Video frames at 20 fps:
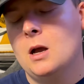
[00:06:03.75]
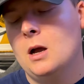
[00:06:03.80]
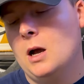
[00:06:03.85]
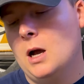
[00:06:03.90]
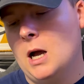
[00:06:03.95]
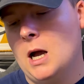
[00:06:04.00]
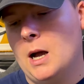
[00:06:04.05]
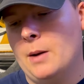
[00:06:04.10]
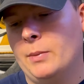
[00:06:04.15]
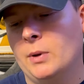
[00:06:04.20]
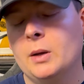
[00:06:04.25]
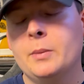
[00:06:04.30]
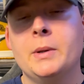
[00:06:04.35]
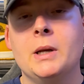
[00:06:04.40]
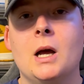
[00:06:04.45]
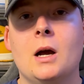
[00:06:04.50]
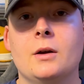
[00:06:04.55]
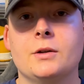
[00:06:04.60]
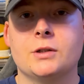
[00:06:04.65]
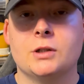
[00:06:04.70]
Uh, but let me
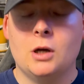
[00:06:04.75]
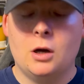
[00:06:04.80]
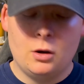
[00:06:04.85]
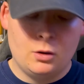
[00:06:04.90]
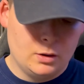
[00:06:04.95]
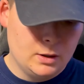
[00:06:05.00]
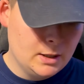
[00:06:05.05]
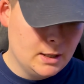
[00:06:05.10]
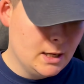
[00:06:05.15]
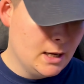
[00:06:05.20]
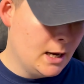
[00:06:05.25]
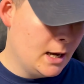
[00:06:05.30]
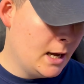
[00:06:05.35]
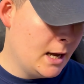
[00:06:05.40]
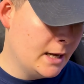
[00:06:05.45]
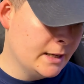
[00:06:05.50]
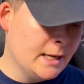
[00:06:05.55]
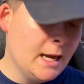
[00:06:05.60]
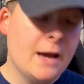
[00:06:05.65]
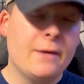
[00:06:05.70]
know. So,
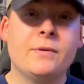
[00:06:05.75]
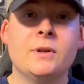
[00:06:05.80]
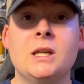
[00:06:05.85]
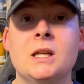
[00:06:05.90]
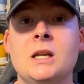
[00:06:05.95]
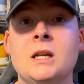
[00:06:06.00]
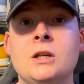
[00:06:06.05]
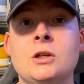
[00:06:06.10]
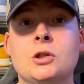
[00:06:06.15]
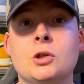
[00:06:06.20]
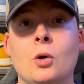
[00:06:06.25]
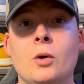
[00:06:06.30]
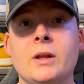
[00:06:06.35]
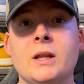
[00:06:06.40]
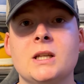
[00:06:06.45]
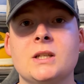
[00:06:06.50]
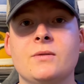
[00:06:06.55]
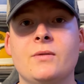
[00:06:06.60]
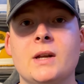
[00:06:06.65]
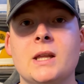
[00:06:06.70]
uh, yeah, if you did enjoy
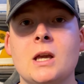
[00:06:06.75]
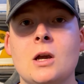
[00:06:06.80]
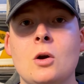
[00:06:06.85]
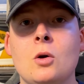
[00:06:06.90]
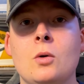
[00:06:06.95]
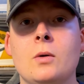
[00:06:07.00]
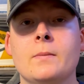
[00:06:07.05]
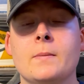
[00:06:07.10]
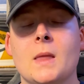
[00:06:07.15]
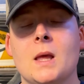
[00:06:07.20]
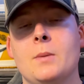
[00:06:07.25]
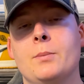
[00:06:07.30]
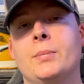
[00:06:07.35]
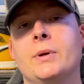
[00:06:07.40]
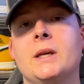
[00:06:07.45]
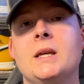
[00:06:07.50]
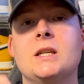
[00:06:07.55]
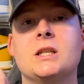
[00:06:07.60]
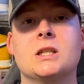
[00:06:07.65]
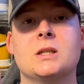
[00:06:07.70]
this video,
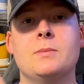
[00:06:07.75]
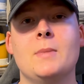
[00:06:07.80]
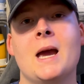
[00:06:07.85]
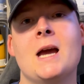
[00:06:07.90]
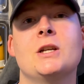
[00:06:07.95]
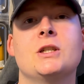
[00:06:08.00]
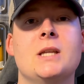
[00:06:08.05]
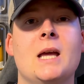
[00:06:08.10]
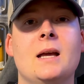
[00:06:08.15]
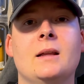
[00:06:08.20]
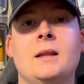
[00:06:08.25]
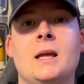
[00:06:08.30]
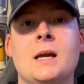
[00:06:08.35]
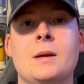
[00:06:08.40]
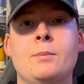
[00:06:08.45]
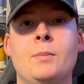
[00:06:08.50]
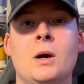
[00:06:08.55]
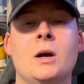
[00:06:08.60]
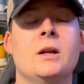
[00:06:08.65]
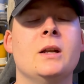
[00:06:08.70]
please smash that
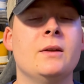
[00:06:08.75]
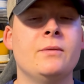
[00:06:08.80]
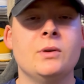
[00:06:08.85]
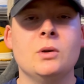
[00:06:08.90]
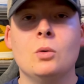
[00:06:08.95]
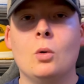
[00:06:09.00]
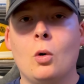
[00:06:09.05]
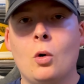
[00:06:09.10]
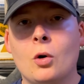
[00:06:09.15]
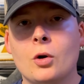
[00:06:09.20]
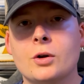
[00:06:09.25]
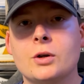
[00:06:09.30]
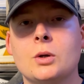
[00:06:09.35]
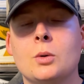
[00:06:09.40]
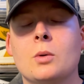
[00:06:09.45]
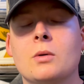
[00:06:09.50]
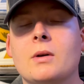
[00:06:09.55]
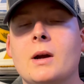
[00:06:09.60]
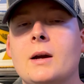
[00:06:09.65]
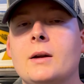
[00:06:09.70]
like button if you are
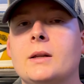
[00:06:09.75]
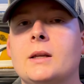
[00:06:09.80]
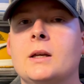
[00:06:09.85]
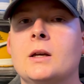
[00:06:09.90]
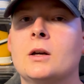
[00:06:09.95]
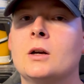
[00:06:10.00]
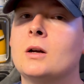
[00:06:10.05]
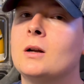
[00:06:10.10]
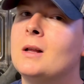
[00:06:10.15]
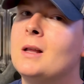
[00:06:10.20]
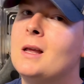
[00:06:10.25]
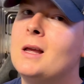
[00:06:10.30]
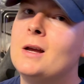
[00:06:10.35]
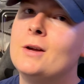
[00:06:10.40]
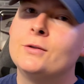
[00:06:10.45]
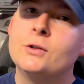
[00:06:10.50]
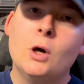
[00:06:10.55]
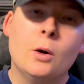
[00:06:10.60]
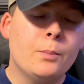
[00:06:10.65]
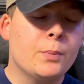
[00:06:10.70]
new around here.
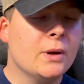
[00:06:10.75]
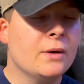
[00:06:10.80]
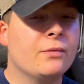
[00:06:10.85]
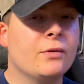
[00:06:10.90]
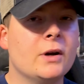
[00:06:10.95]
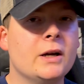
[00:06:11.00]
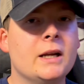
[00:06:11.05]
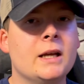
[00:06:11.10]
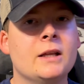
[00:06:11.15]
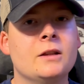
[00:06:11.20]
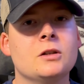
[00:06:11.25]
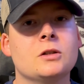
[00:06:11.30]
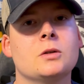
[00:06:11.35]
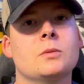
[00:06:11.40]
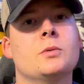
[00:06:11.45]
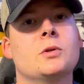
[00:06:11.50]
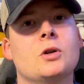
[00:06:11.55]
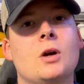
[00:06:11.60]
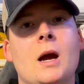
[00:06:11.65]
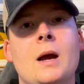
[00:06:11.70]
Don't be afraid to hit the
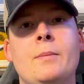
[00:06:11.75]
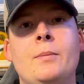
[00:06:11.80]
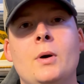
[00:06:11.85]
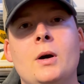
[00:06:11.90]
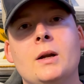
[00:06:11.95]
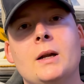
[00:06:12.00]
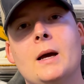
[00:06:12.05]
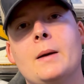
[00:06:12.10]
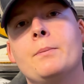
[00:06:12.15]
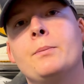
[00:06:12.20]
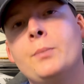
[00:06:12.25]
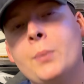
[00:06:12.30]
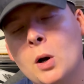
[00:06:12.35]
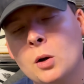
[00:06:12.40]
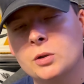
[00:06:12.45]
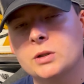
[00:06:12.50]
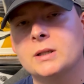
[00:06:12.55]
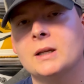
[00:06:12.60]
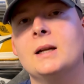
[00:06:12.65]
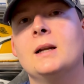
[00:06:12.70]
subscribe button. I'm
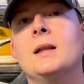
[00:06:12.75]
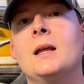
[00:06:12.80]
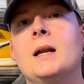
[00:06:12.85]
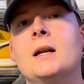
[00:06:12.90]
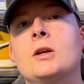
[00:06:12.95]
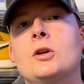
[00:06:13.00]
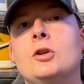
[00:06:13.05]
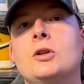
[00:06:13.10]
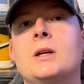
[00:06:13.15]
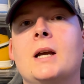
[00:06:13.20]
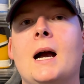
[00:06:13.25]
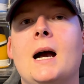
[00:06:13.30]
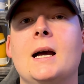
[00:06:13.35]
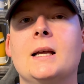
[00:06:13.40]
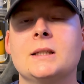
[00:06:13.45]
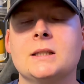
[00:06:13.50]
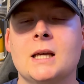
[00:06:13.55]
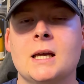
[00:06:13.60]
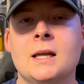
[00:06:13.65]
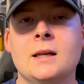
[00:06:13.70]
posting a lot of good
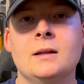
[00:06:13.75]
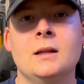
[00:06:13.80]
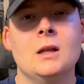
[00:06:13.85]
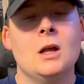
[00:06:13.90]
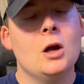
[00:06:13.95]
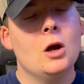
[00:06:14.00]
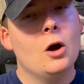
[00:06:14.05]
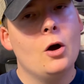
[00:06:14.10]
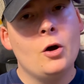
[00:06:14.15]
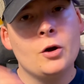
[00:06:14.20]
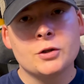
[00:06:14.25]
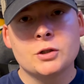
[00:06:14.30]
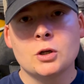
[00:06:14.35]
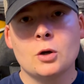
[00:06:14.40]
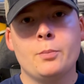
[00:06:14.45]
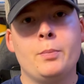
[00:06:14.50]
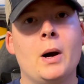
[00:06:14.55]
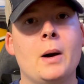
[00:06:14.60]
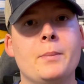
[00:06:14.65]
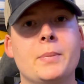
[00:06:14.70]
content.
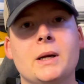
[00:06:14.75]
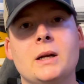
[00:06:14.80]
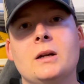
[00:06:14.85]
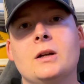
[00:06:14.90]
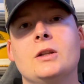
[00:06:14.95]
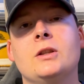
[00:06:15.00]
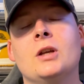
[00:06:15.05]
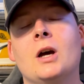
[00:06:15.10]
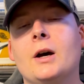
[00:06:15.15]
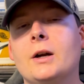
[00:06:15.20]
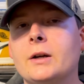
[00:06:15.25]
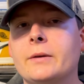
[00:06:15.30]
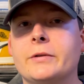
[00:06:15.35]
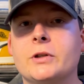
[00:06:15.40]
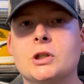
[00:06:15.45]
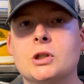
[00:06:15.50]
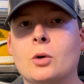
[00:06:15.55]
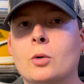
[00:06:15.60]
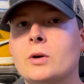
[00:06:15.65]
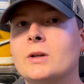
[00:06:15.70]
Also pumping out a ton of
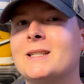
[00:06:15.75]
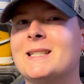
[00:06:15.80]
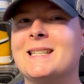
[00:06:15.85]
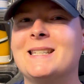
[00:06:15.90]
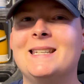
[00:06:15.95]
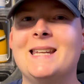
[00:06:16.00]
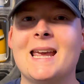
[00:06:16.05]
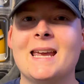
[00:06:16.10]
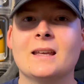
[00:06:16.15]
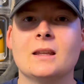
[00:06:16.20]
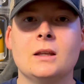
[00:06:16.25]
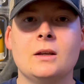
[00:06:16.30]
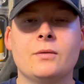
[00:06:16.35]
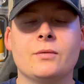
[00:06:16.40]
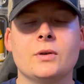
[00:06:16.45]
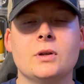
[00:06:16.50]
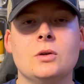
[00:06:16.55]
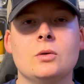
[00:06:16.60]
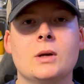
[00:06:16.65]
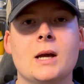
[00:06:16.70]
shorts daily
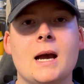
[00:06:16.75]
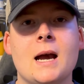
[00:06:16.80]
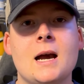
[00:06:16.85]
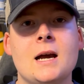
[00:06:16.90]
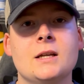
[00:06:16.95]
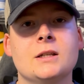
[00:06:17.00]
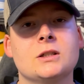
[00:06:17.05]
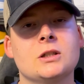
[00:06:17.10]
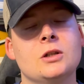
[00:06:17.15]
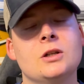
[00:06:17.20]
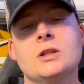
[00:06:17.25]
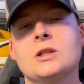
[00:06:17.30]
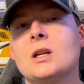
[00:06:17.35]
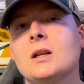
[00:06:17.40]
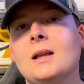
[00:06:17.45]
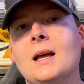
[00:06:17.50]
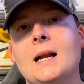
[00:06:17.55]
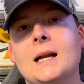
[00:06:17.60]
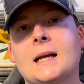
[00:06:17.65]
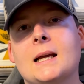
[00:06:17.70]
for you guys. So just a
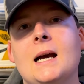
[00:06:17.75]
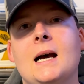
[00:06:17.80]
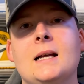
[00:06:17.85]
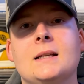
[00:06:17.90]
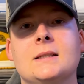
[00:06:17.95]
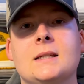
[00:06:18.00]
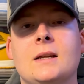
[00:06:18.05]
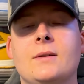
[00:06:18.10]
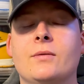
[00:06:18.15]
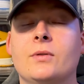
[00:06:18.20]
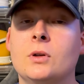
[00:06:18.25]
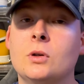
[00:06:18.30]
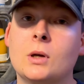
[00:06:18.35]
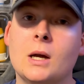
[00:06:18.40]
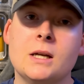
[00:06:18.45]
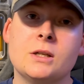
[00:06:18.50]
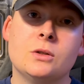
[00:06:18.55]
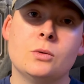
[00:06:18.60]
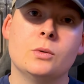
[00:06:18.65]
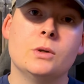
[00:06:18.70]
lot of content for you
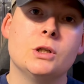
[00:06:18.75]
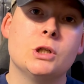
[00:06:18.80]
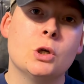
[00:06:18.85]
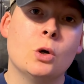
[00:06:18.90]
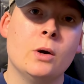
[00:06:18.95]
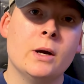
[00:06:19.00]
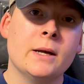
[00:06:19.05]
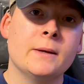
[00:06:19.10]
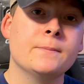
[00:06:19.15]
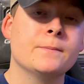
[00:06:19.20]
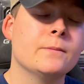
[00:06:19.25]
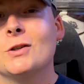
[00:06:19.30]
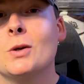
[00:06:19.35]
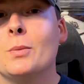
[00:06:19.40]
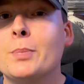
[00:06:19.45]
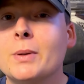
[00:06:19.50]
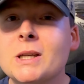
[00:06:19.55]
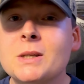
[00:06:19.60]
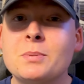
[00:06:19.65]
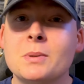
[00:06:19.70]
guys to enjoy. So
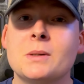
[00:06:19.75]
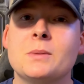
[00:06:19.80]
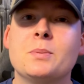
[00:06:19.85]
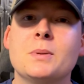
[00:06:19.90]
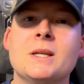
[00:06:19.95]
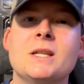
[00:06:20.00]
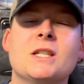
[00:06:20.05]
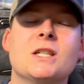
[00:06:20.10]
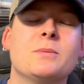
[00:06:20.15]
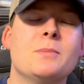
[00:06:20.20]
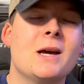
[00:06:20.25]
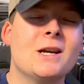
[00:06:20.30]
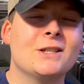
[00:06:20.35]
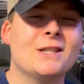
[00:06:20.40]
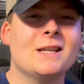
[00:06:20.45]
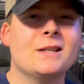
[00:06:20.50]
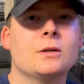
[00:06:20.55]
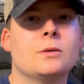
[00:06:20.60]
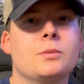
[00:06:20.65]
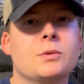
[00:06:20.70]
please, please, please smash
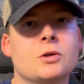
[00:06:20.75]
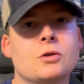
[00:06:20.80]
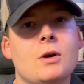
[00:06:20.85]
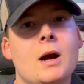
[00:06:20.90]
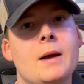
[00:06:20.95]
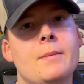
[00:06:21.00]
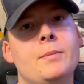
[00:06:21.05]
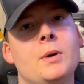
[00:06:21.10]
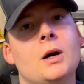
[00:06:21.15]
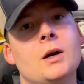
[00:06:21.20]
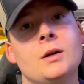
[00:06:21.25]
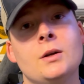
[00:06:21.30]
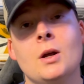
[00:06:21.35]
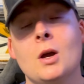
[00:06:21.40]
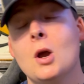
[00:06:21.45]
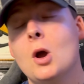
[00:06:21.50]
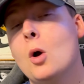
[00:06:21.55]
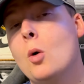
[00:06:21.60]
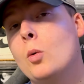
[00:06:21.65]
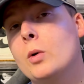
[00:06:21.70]
that subscribe button.
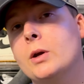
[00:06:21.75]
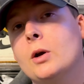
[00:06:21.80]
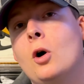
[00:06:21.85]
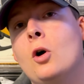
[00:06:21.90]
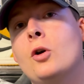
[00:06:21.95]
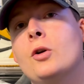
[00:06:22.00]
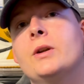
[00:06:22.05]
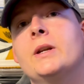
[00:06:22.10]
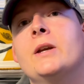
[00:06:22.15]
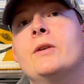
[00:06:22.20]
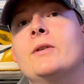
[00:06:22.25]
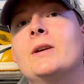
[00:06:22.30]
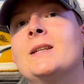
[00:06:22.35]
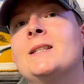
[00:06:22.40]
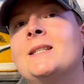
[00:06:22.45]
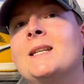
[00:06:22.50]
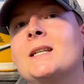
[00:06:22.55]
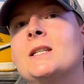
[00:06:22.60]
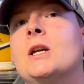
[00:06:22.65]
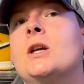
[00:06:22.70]
We are nearing
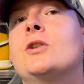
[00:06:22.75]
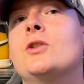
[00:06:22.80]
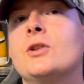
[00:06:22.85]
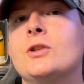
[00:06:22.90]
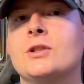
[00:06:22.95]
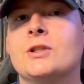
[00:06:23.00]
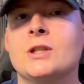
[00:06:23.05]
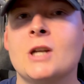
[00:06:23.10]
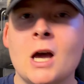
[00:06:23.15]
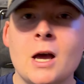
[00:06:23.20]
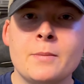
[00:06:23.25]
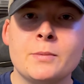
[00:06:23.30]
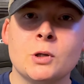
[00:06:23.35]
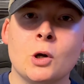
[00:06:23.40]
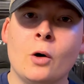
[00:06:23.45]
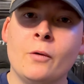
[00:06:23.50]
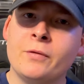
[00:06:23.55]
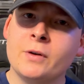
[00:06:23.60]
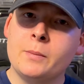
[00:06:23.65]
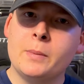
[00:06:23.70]
600 subs.
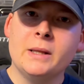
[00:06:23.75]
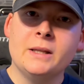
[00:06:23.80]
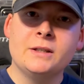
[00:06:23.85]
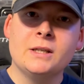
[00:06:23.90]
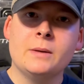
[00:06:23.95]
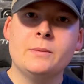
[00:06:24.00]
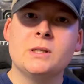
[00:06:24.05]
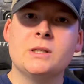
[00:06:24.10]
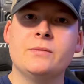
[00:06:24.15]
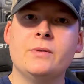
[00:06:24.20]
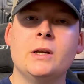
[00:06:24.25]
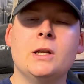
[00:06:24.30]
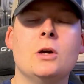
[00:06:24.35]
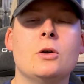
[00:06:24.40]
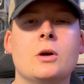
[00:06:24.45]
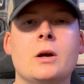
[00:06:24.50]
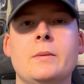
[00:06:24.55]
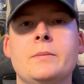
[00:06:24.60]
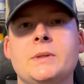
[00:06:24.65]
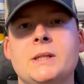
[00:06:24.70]
Hopefully by the time this video
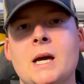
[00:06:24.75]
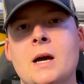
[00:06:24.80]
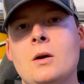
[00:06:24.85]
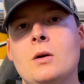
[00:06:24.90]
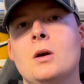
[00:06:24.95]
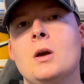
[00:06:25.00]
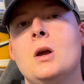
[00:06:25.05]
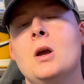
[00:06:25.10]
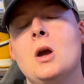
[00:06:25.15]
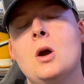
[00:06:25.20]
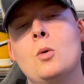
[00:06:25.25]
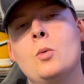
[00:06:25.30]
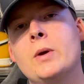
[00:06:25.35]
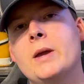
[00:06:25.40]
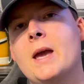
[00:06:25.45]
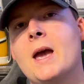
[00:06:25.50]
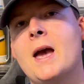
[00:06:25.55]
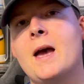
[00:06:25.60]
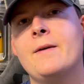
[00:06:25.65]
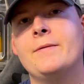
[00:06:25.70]
comes out,
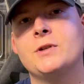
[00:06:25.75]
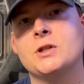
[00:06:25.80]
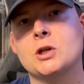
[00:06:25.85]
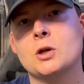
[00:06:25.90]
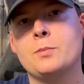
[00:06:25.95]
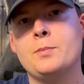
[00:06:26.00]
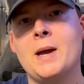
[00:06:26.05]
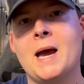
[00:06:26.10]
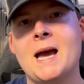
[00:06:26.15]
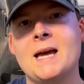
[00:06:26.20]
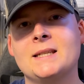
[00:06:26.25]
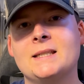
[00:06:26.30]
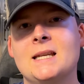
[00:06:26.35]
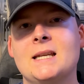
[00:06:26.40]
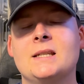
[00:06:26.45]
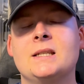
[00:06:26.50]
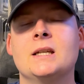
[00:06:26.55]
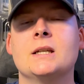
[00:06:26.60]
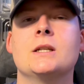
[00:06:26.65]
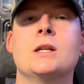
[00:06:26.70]
we have surpassed
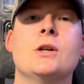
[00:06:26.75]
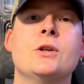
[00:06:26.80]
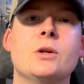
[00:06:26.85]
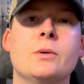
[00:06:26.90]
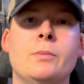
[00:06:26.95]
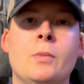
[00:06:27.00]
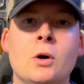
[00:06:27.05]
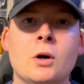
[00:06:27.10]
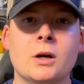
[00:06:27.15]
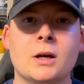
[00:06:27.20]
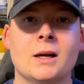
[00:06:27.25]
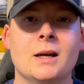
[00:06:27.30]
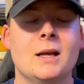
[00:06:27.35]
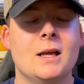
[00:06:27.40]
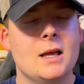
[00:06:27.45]
that 600 mark.